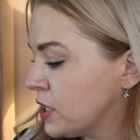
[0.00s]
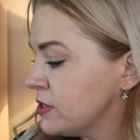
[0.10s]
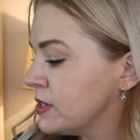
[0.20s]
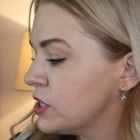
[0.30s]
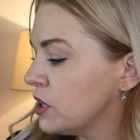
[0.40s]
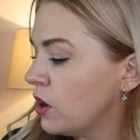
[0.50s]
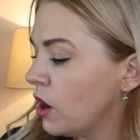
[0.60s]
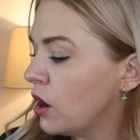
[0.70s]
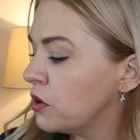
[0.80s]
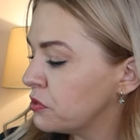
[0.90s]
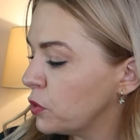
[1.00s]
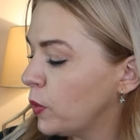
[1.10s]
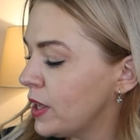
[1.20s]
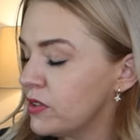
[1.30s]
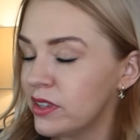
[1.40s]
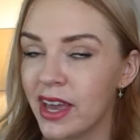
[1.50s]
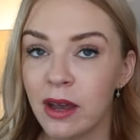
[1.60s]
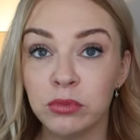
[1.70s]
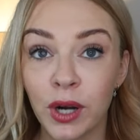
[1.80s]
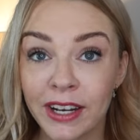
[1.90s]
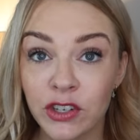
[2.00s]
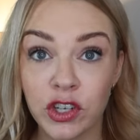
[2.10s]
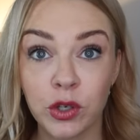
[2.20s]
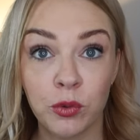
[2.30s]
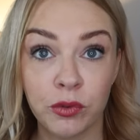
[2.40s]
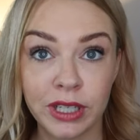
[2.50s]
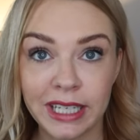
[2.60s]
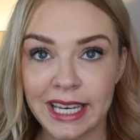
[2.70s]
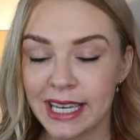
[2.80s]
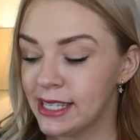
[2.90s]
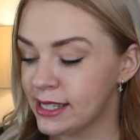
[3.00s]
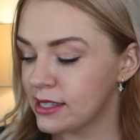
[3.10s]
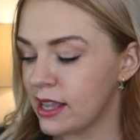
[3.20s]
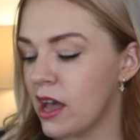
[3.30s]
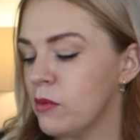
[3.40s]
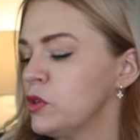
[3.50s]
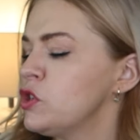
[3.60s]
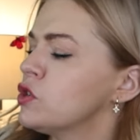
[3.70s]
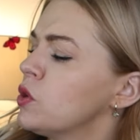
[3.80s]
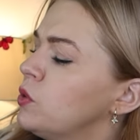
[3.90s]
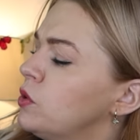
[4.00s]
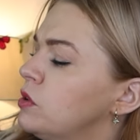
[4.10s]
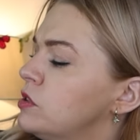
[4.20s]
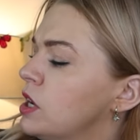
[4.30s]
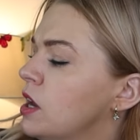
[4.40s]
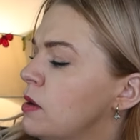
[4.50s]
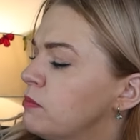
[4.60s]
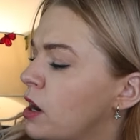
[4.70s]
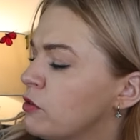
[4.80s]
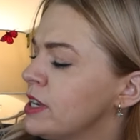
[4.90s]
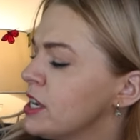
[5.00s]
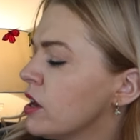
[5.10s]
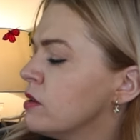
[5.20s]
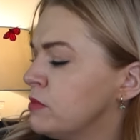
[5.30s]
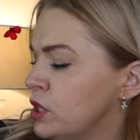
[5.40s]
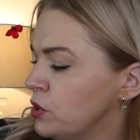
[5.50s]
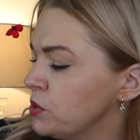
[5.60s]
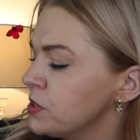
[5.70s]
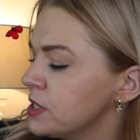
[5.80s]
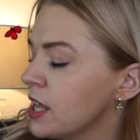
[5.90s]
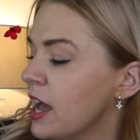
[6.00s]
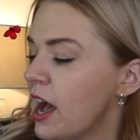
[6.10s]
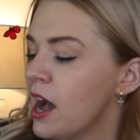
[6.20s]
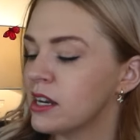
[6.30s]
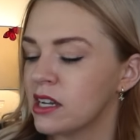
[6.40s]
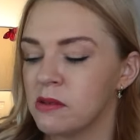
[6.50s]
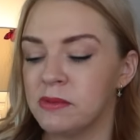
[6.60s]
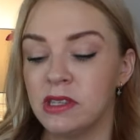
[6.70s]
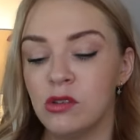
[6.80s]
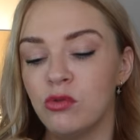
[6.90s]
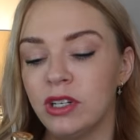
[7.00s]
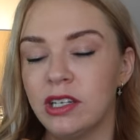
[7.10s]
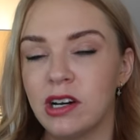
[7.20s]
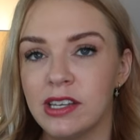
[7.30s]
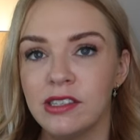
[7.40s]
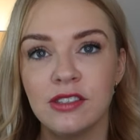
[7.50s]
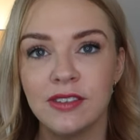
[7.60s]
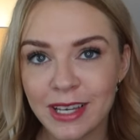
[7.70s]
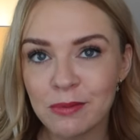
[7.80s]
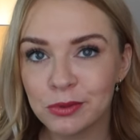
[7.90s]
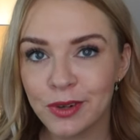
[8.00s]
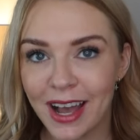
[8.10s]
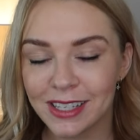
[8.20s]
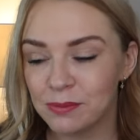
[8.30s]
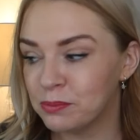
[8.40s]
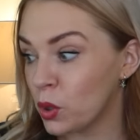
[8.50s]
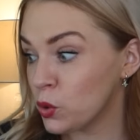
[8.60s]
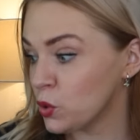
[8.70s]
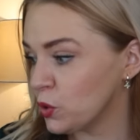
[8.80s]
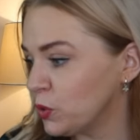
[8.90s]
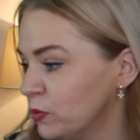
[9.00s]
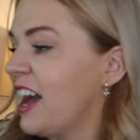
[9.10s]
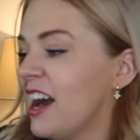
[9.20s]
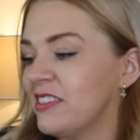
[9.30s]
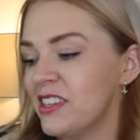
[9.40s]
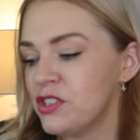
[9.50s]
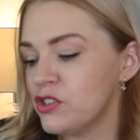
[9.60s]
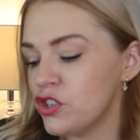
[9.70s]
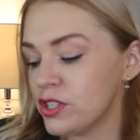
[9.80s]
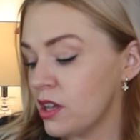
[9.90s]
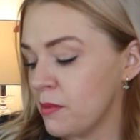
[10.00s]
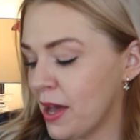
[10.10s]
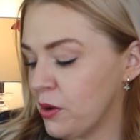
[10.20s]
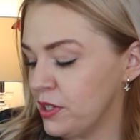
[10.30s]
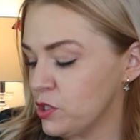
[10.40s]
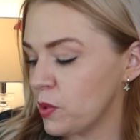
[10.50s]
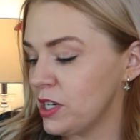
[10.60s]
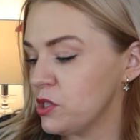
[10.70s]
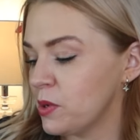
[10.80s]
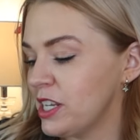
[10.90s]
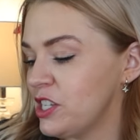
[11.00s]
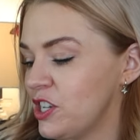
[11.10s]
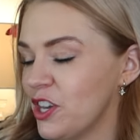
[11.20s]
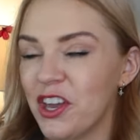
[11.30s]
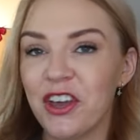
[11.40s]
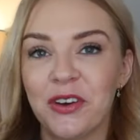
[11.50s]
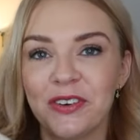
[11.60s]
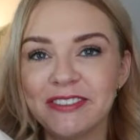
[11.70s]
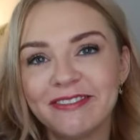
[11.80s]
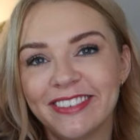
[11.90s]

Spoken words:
gonna start off with their brand new release, which is called MYRICA MUSE. And it comes in this really nice deep red bottle. And this has just come out in 2022.